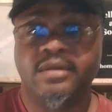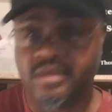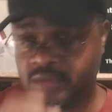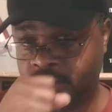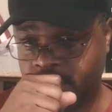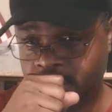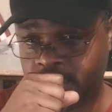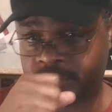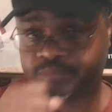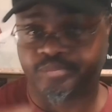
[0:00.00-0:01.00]

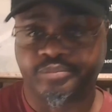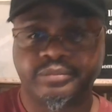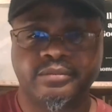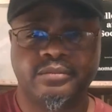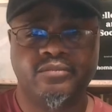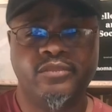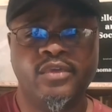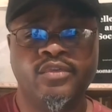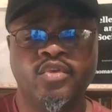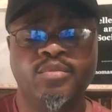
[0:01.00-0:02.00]

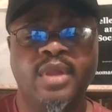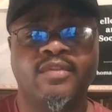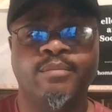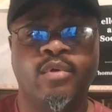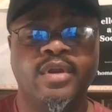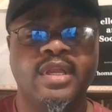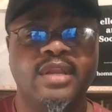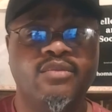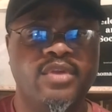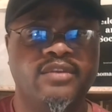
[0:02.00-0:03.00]
excuse me, as a born
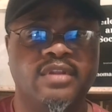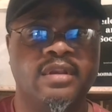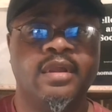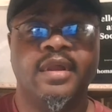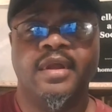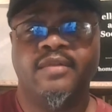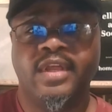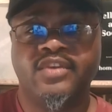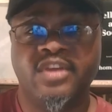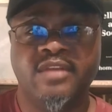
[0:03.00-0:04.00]
again Christian,
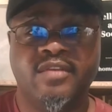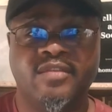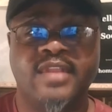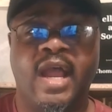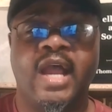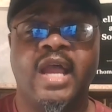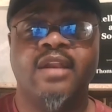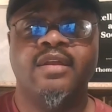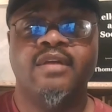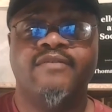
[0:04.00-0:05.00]
that Jesus died
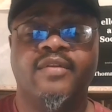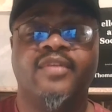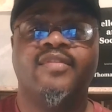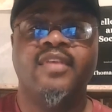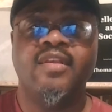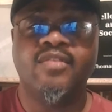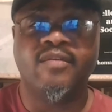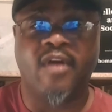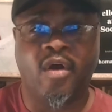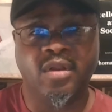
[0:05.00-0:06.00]
for the sins
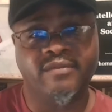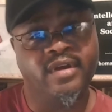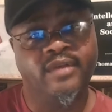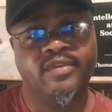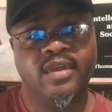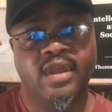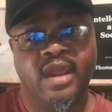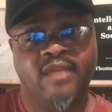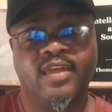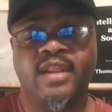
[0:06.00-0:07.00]
of all of us,
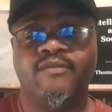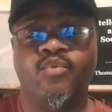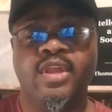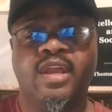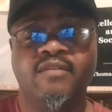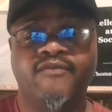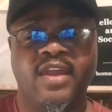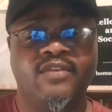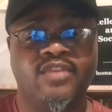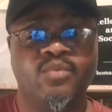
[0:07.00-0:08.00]
and that if we
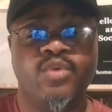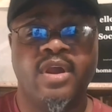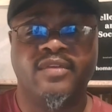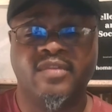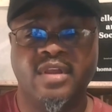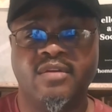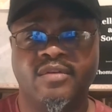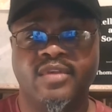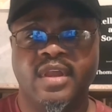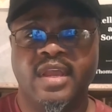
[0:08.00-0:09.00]
confess that we are
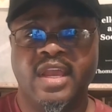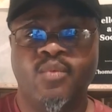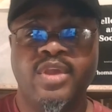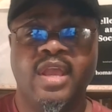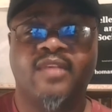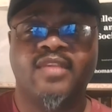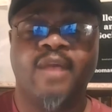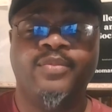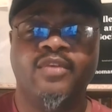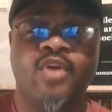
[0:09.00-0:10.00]
sinners and we
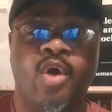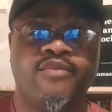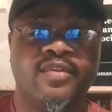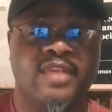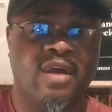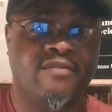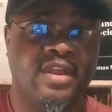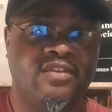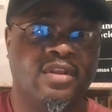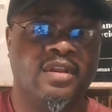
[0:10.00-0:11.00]
accept his offer of
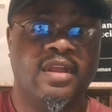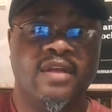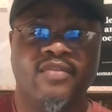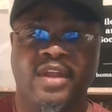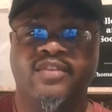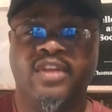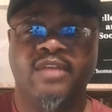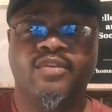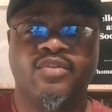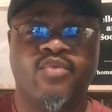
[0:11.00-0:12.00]
salvation, that
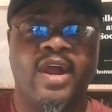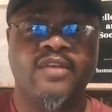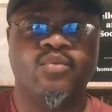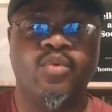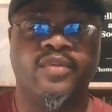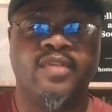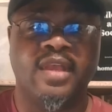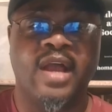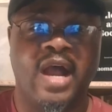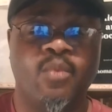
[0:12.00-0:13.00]
Jesus Christ will,
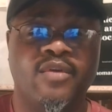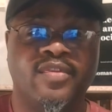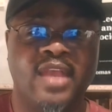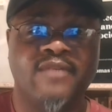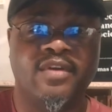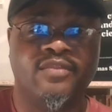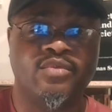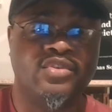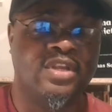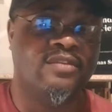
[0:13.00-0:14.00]
God will save us
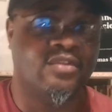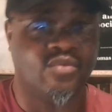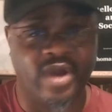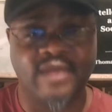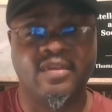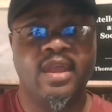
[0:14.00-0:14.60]
through Jesus Christ.